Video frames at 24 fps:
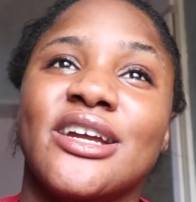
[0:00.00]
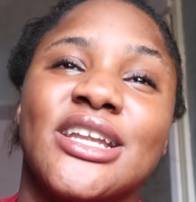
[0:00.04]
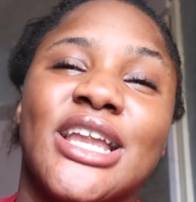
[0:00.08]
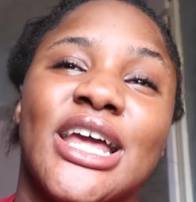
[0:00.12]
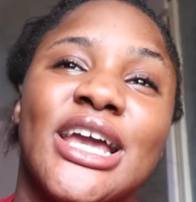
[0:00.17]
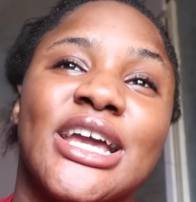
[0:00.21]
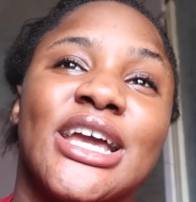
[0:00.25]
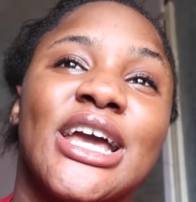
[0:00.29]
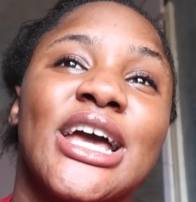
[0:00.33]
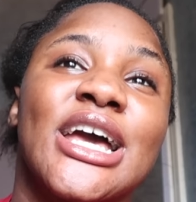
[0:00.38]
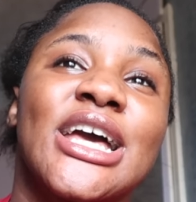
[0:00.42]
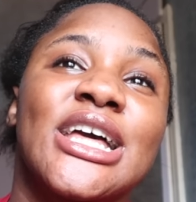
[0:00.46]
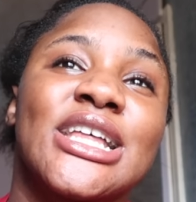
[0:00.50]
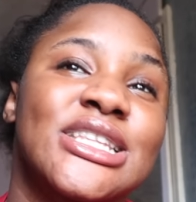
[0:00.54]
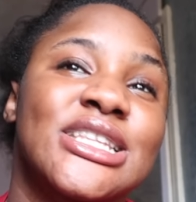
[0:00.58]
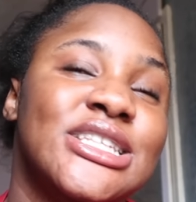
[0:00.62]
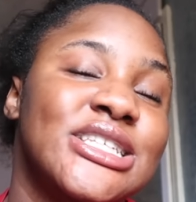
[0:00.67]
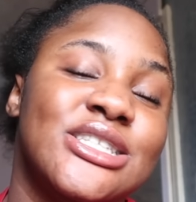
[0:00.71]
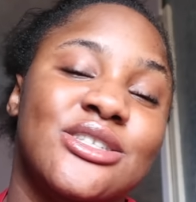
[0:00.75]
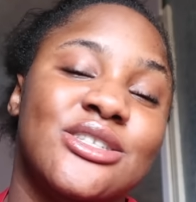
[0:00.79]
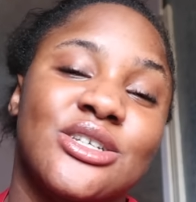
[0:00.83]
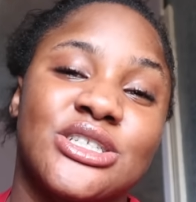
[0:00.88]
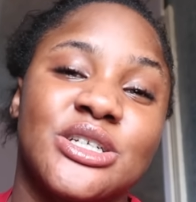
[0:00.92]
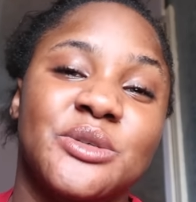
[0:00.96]
Like, this
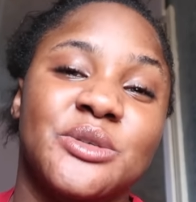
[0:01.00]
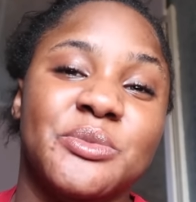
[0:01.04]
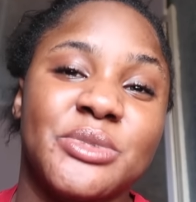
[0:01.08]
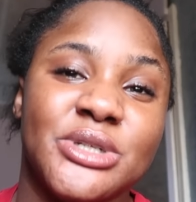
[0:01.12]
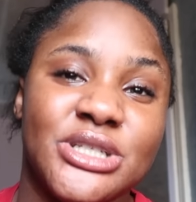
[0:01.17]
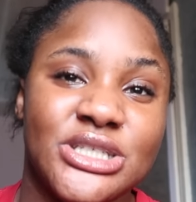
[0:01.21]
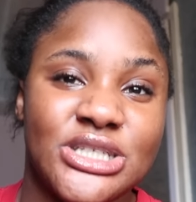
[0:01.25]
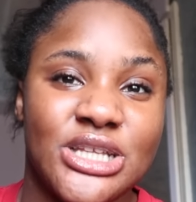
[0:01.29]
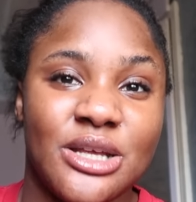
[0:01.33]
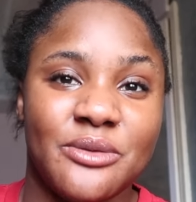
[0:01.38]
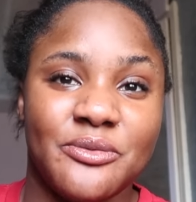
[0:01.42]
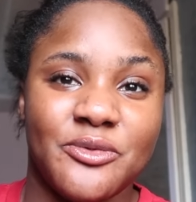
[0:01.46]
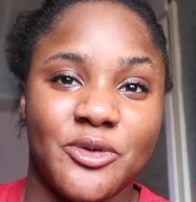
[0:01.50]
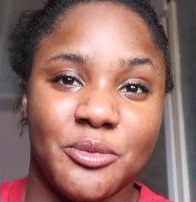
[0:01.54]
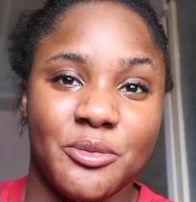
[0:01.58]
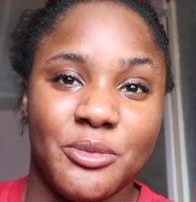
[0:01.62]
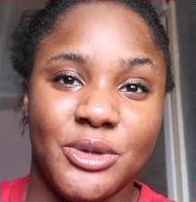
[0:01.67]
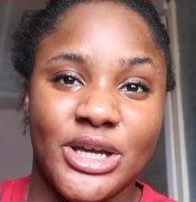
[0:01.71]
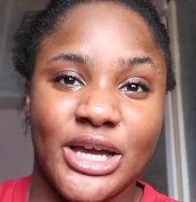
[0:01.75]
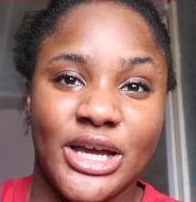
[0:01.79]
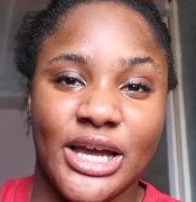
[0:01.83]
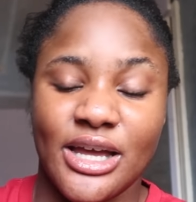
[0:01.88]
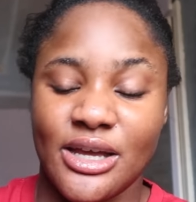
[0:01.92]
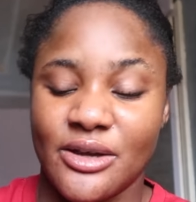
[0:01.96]
is such a big step for
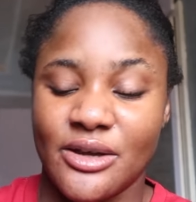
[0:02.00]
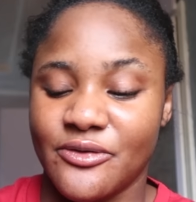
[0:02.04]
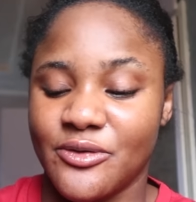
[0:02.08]
me.